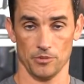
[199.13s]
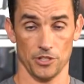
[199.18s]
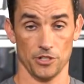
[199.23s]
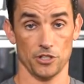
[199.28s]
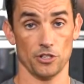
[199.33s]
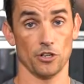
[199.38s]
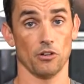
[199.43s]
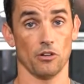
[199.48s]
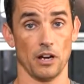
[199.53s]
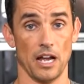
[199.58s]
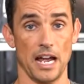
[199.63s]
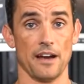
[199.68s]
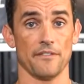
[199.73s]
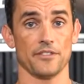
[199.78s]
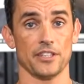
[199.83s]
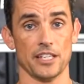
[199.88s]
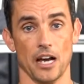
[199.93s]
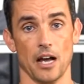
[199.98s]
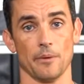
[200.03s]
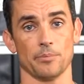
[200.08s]
and you don't have
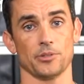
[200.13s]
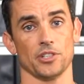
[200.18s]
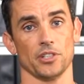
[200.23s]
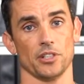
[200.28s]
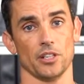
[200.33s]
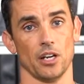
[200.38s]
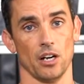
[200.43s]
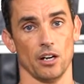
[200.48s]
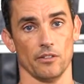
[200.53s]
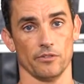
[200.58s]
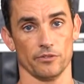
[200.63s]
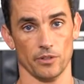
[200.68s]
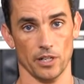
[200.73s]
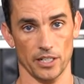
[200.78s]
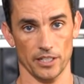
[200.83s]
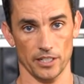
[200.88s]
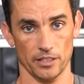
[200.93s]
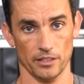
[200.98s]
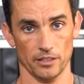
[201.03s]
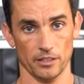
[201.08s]
the option of
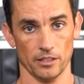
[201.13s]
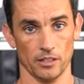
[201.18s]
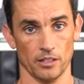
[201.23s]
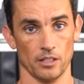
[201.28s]
running,